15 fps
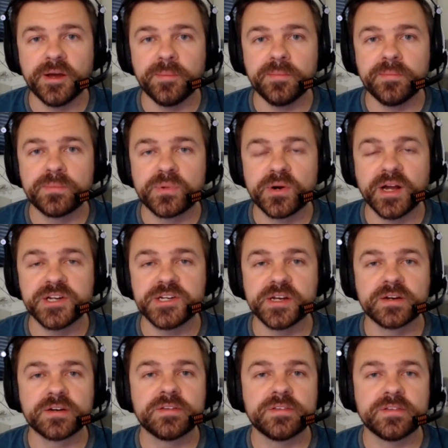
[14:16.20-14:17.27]

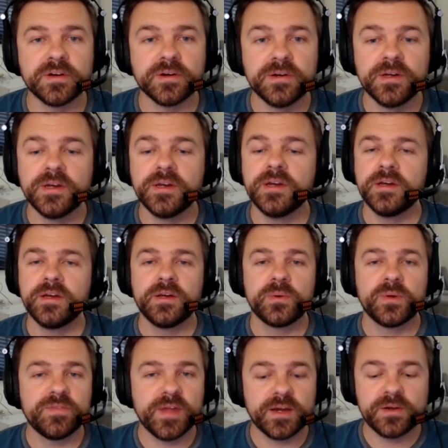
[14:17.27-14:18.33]
project. So we
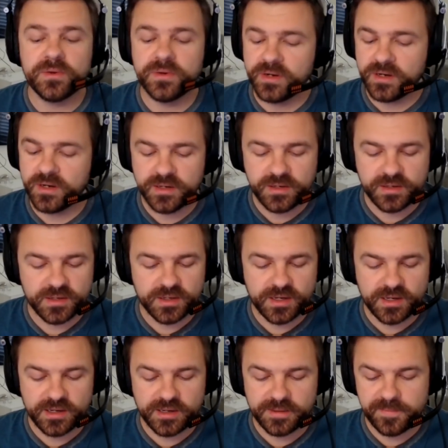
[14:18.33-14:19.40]
have that going
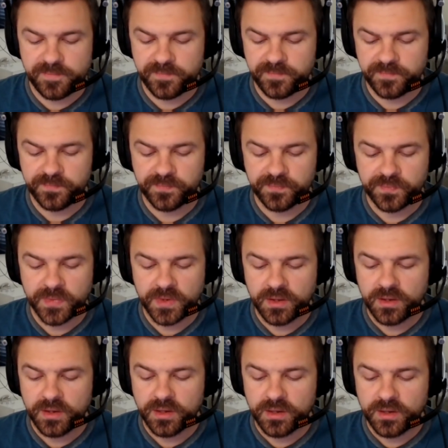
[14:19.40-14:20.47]
on.
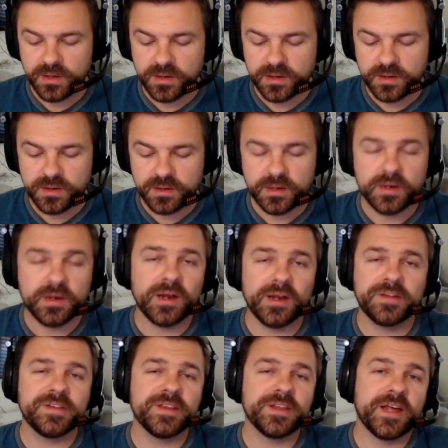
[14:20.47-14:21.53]
I'd
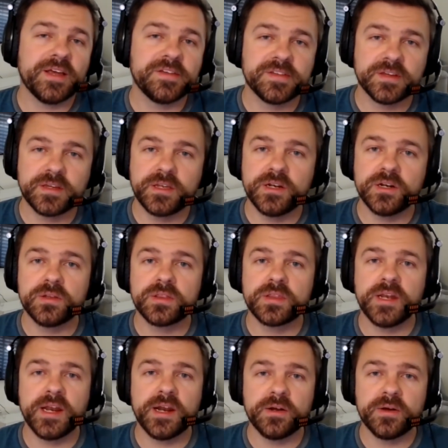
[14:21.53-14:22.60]
say the last thing, the
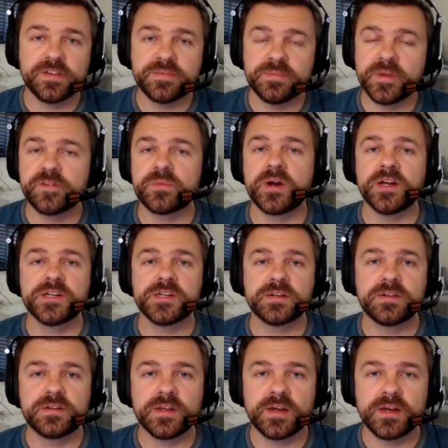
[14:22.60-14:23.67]
Nano SMS
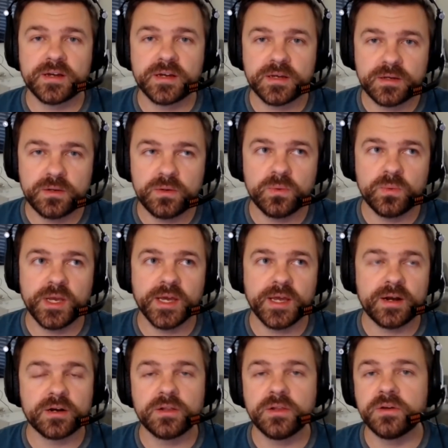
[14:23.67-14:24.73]
project, we had
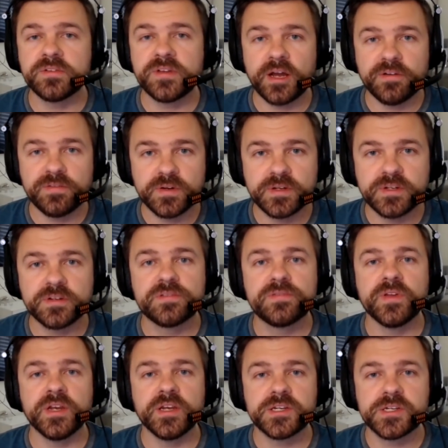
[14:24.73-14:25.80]
our closed alpha just
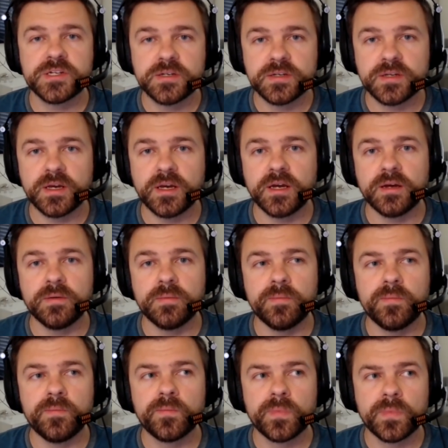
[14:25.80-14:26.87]
finish, I
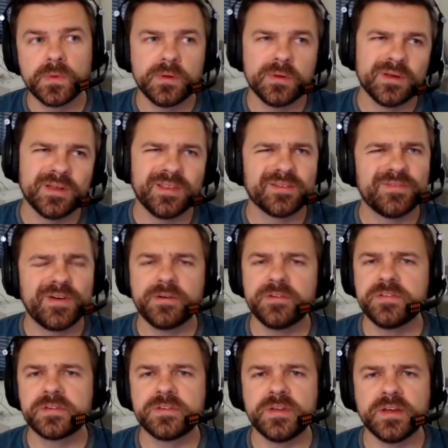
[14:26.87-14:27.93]
think 5 or
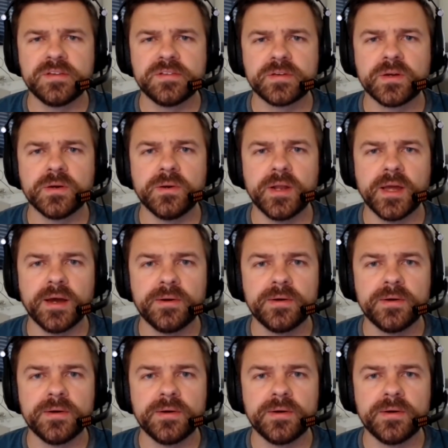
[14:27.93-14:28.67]
6 days ago now.